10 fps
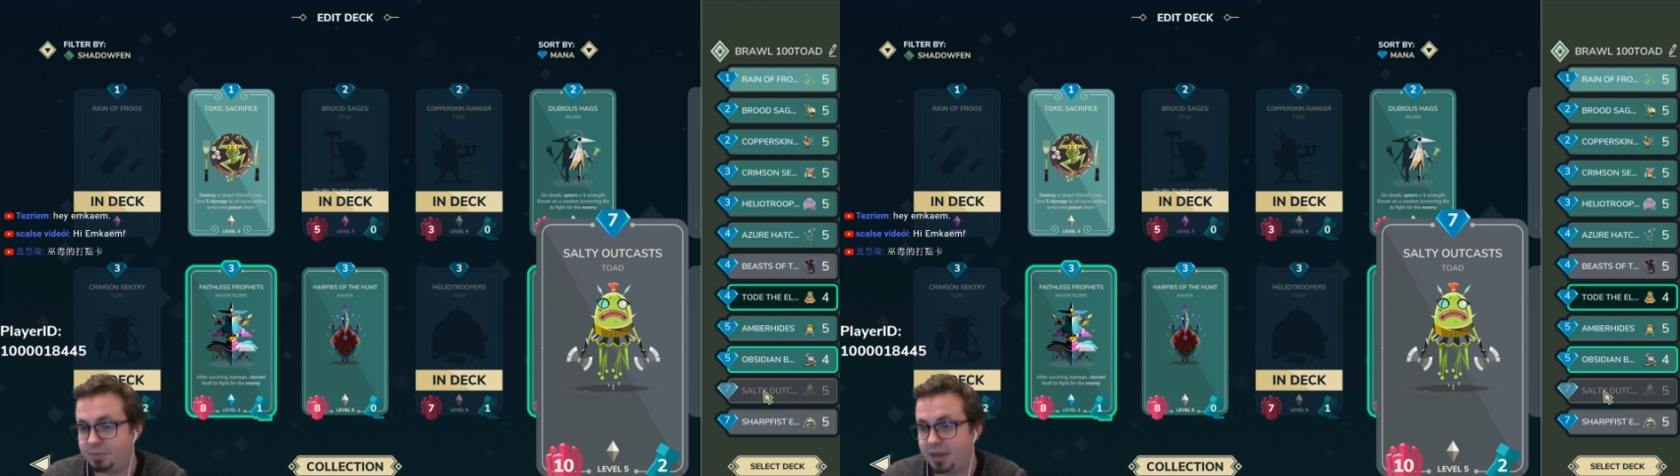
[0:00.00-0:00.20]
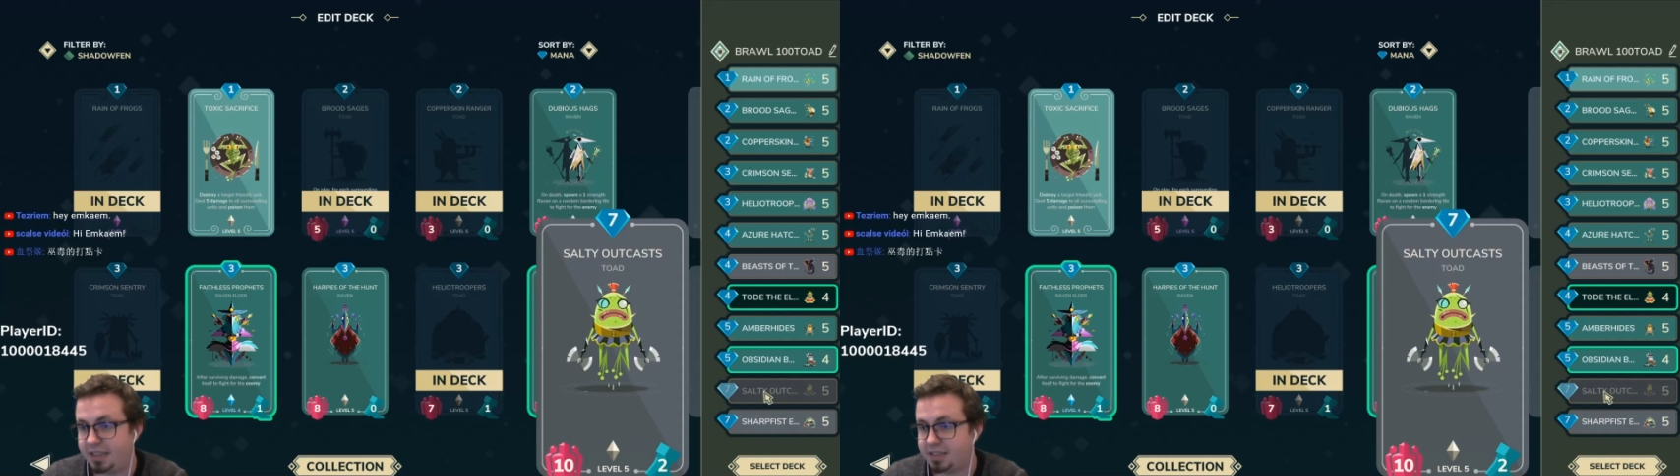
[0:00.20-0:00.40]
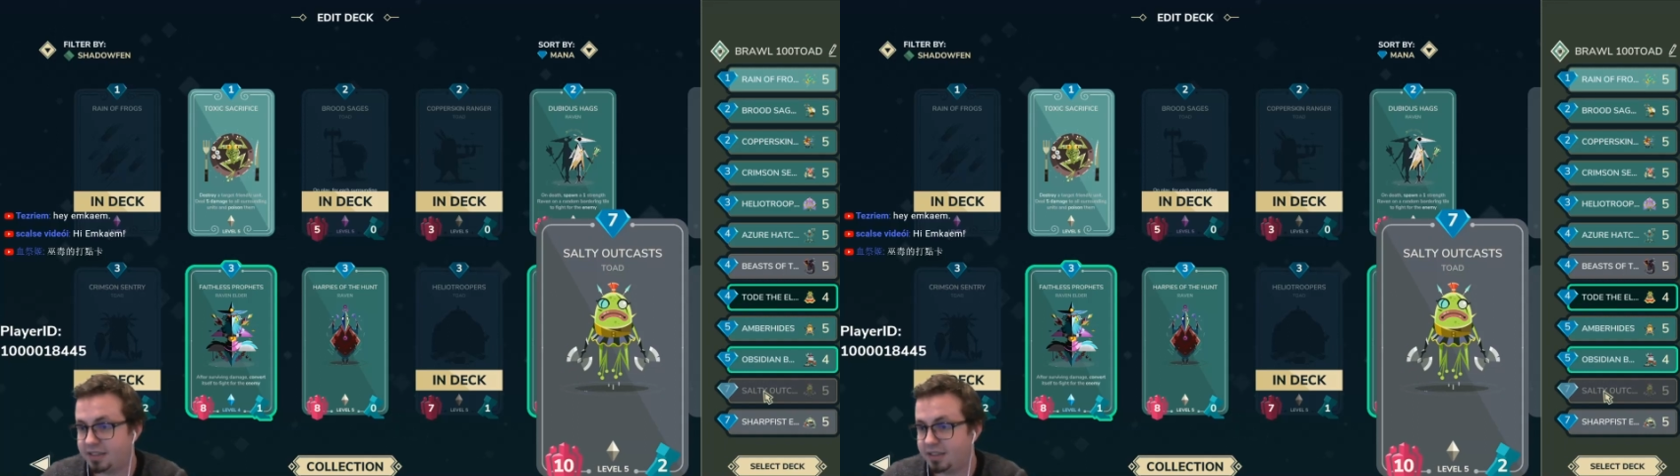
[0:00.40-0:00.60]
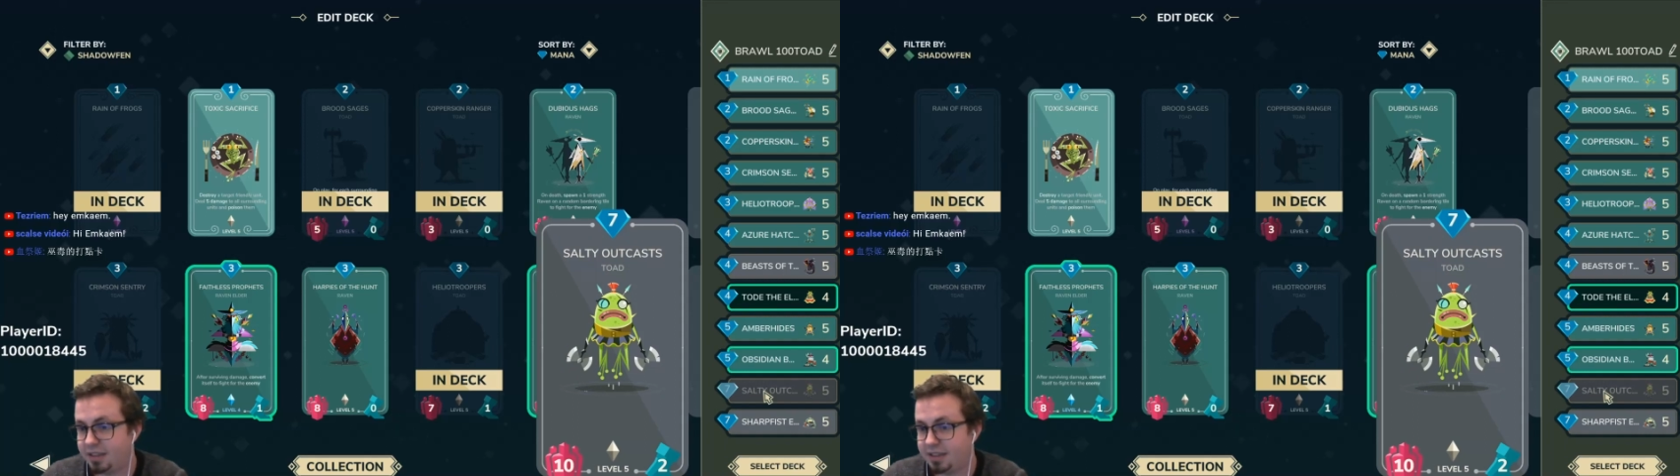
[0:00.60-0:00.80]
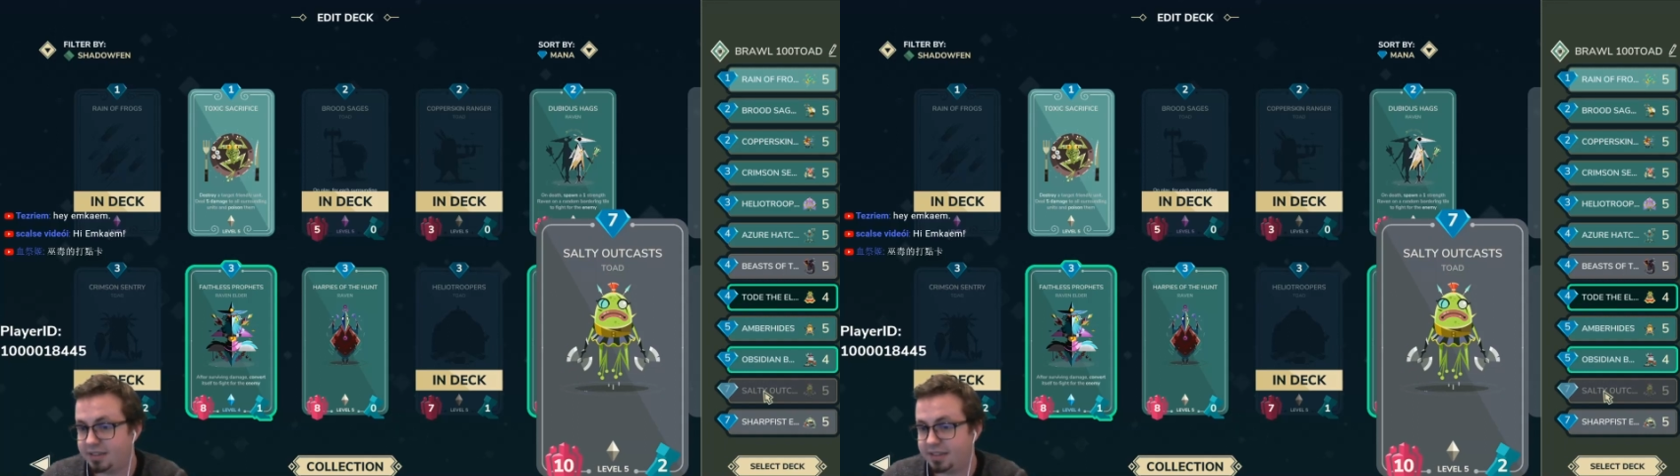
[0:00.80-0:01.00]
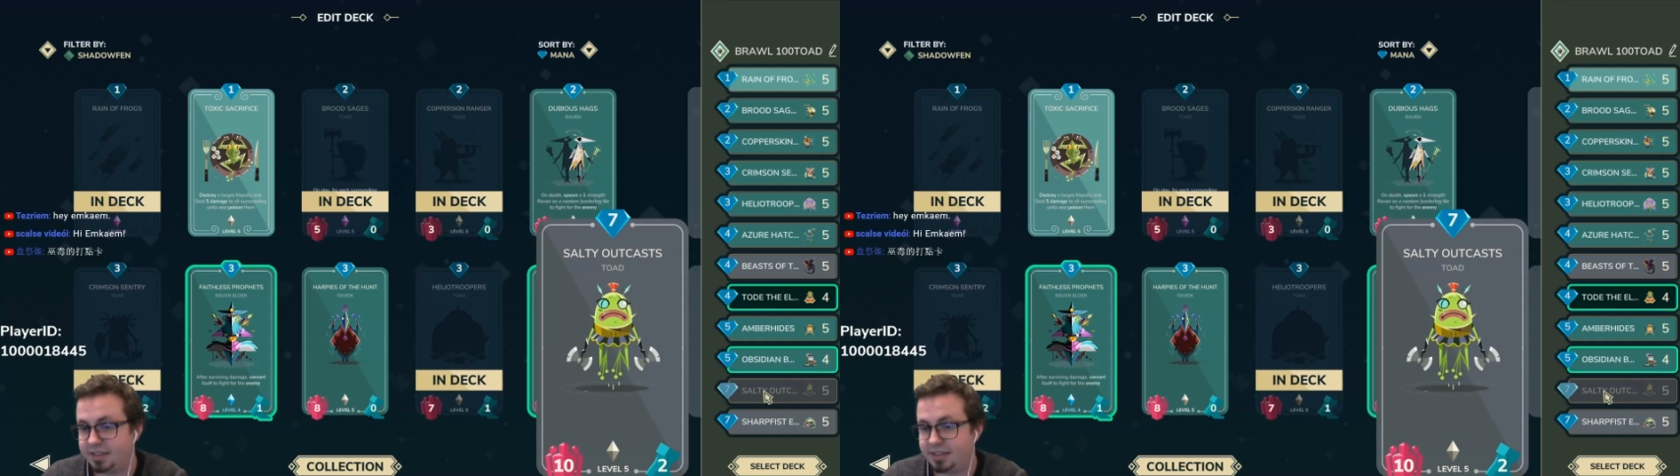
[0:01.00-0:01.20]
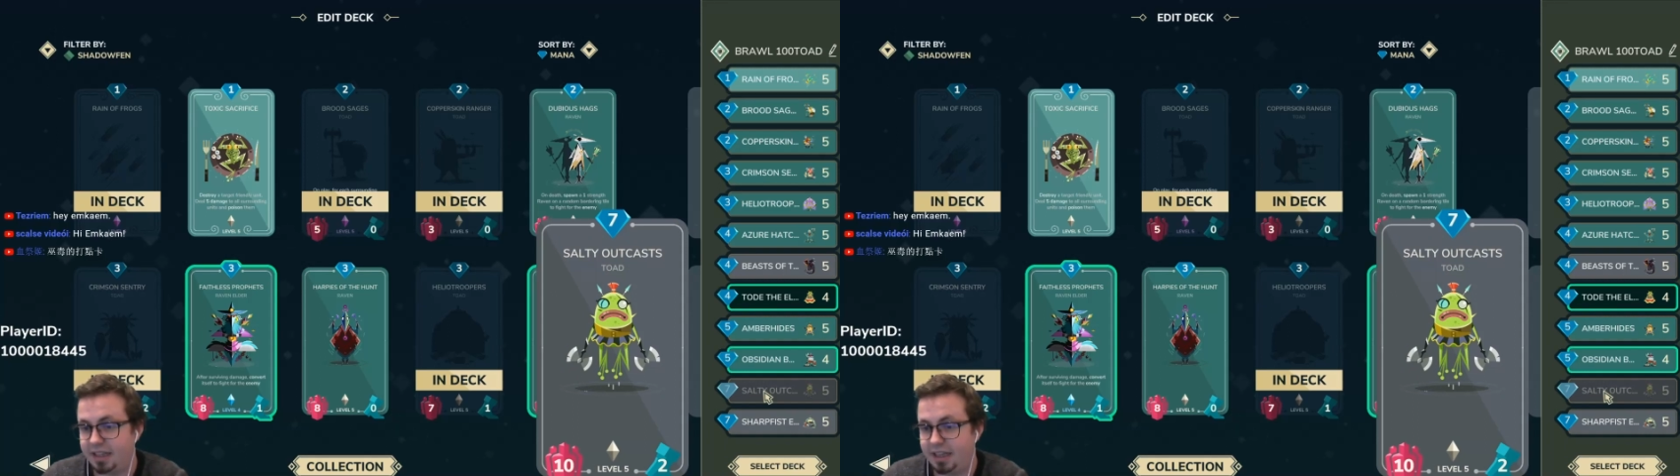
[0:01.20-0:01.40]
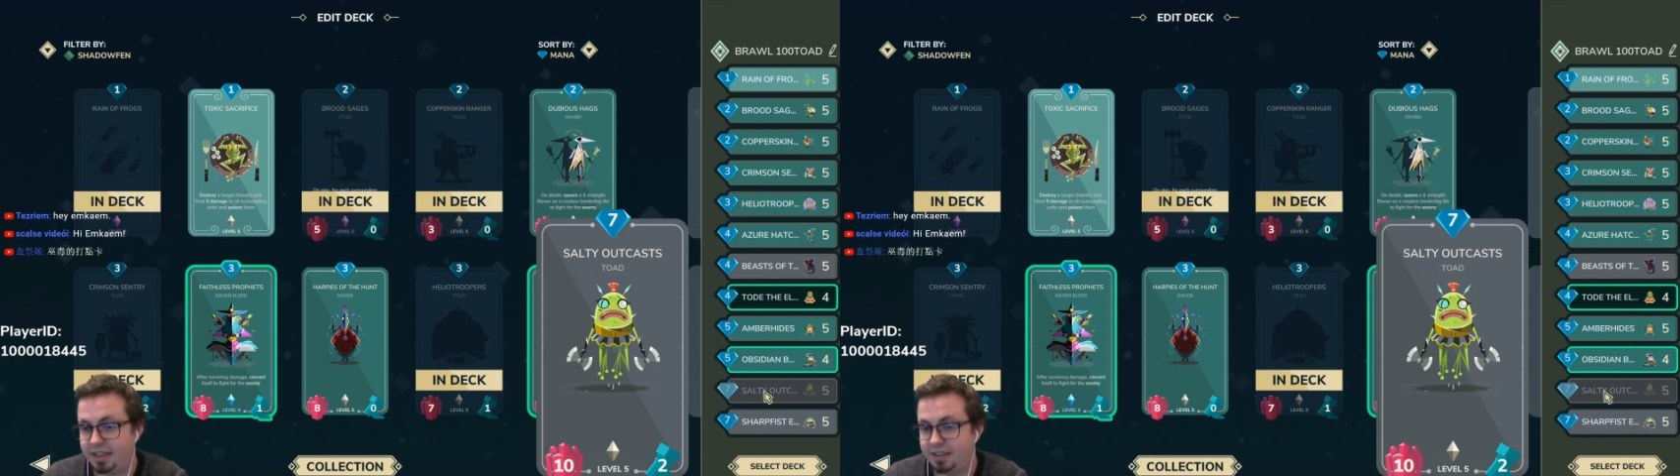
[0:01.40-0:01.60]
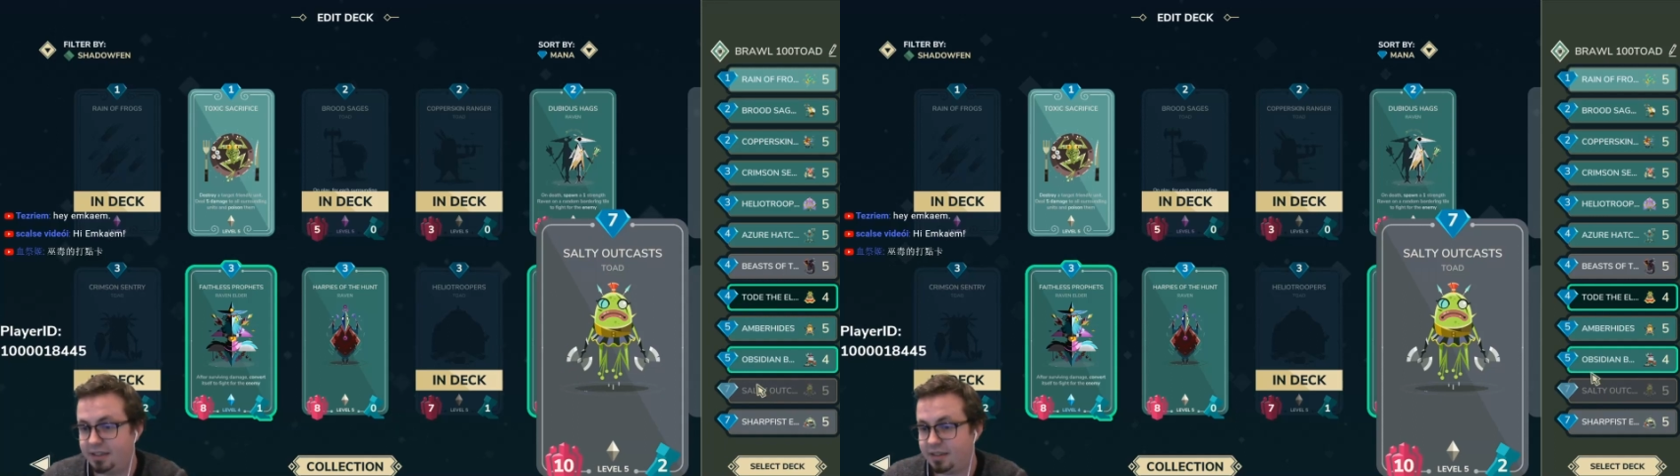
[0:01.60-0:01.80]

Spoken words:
base. It's insane.